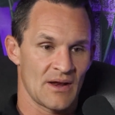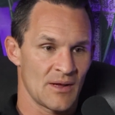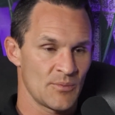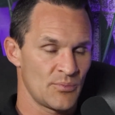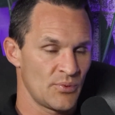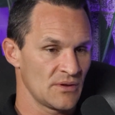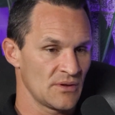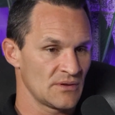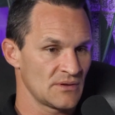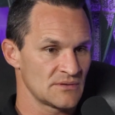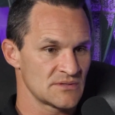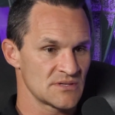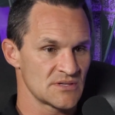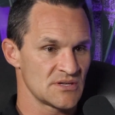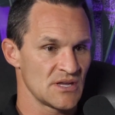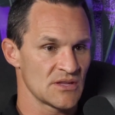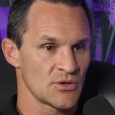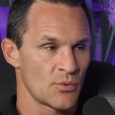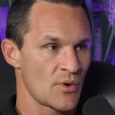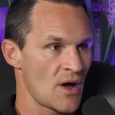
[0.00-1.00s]
put to
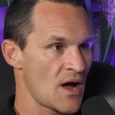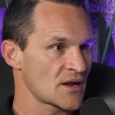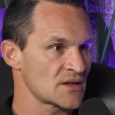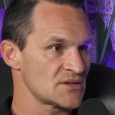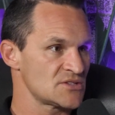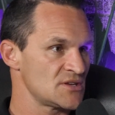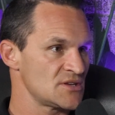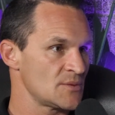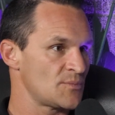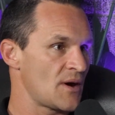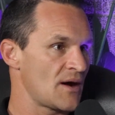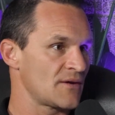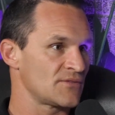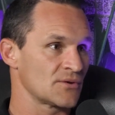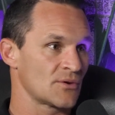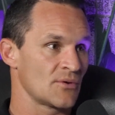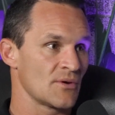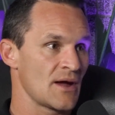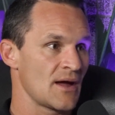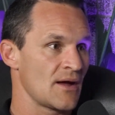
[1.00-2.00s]
get the rocket ship off
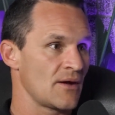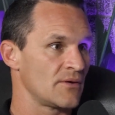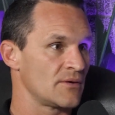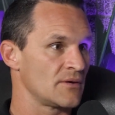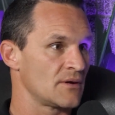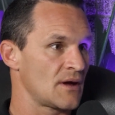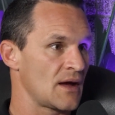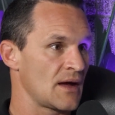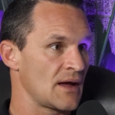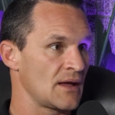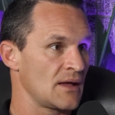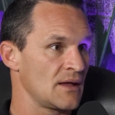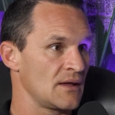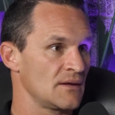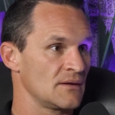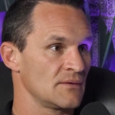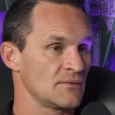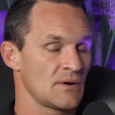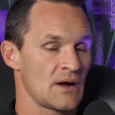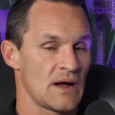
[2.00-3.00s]
the ground,
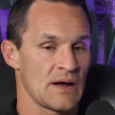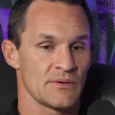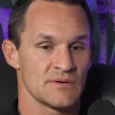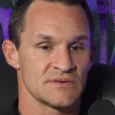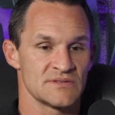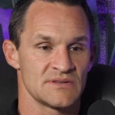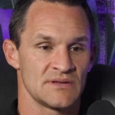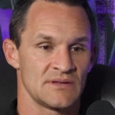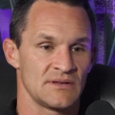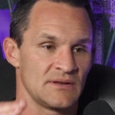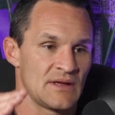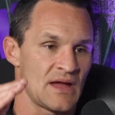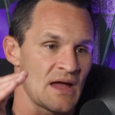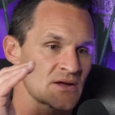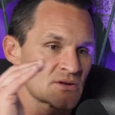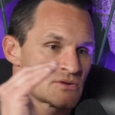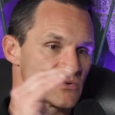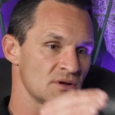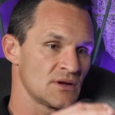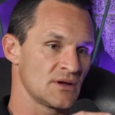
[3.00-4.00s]
I was in
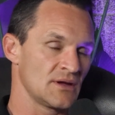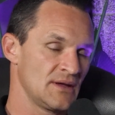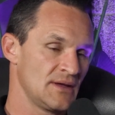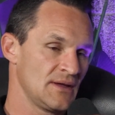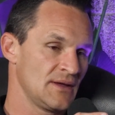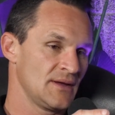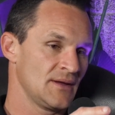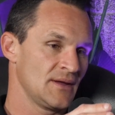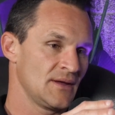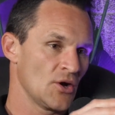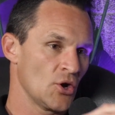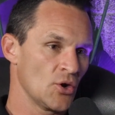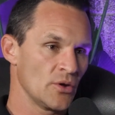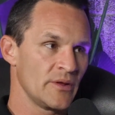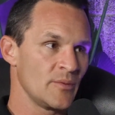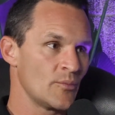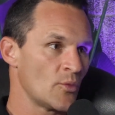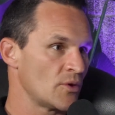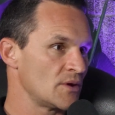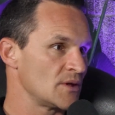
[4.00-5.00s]
extra
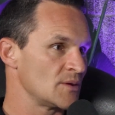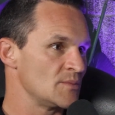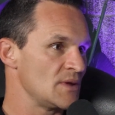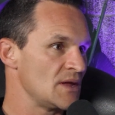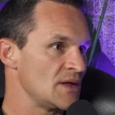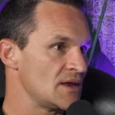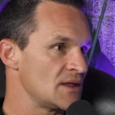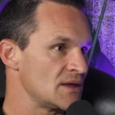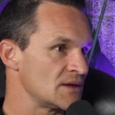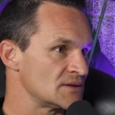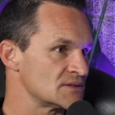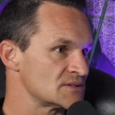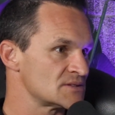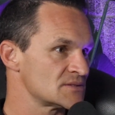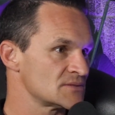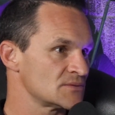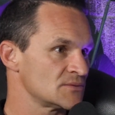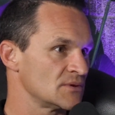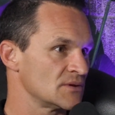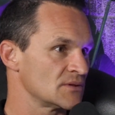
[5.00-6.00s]
early morning
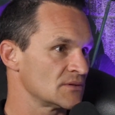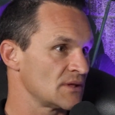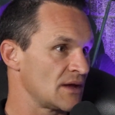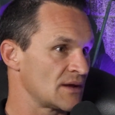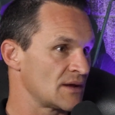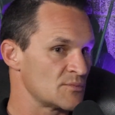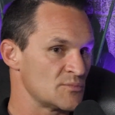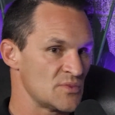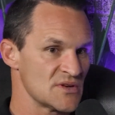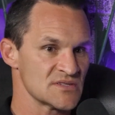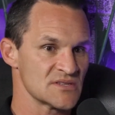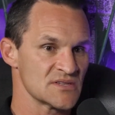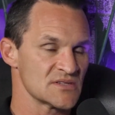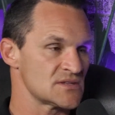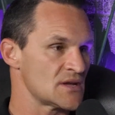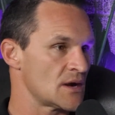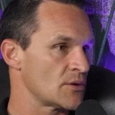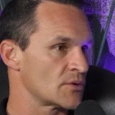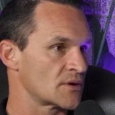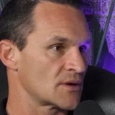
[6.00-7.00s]
meetings with like business
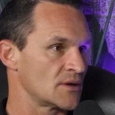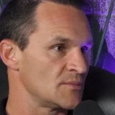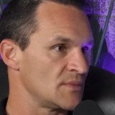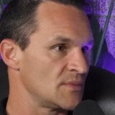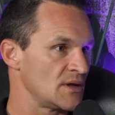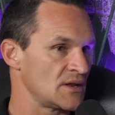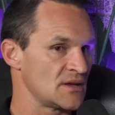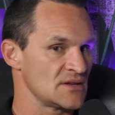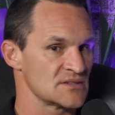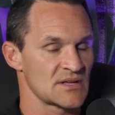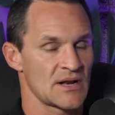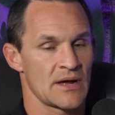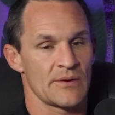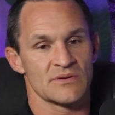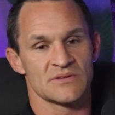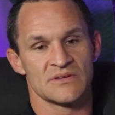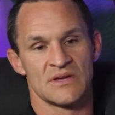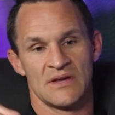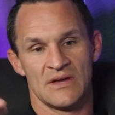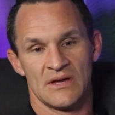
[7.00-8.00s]
networking meetings, and I
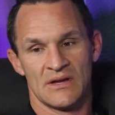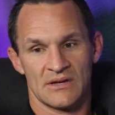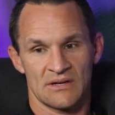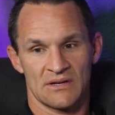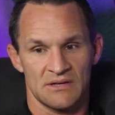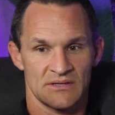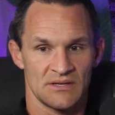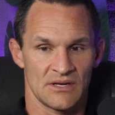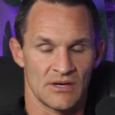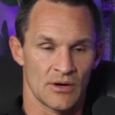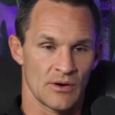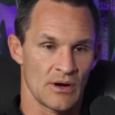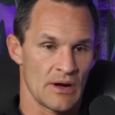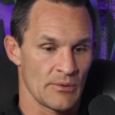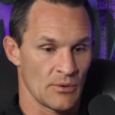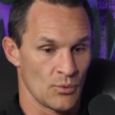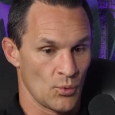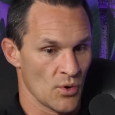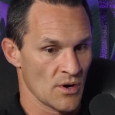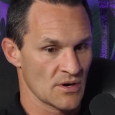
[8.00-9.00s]

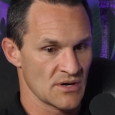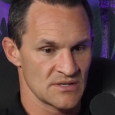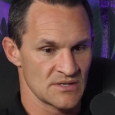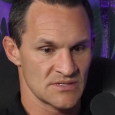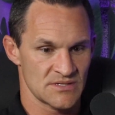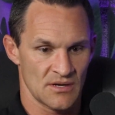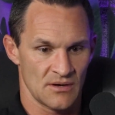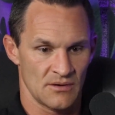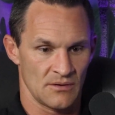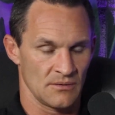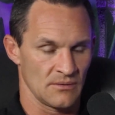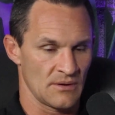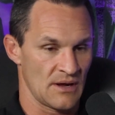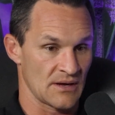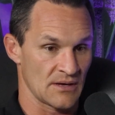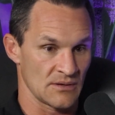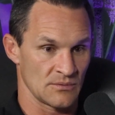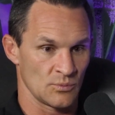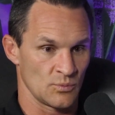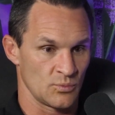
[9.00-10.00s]
would work until I
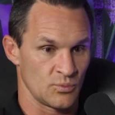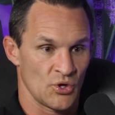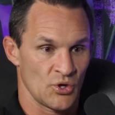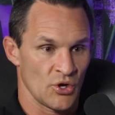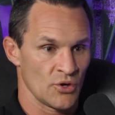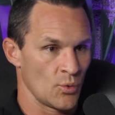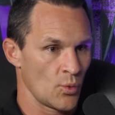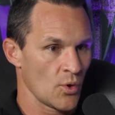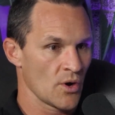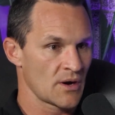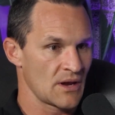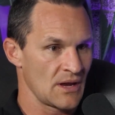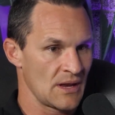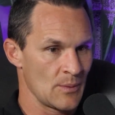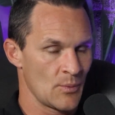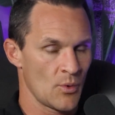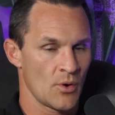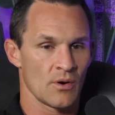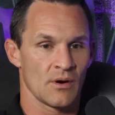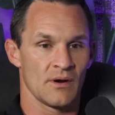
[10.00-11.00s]
couldn't work
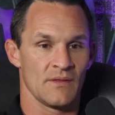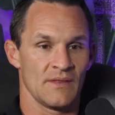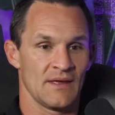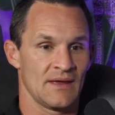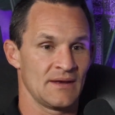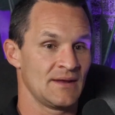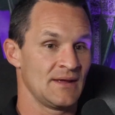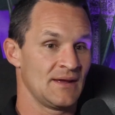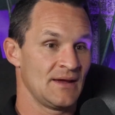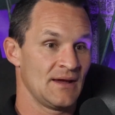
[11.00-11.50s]
anymore, and then